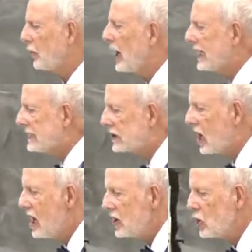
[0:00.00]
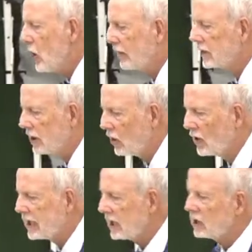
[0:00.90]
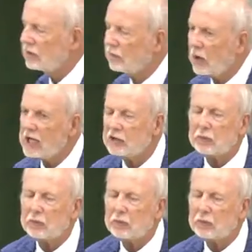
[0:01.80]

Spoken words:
friends. You have to know the kids' friends'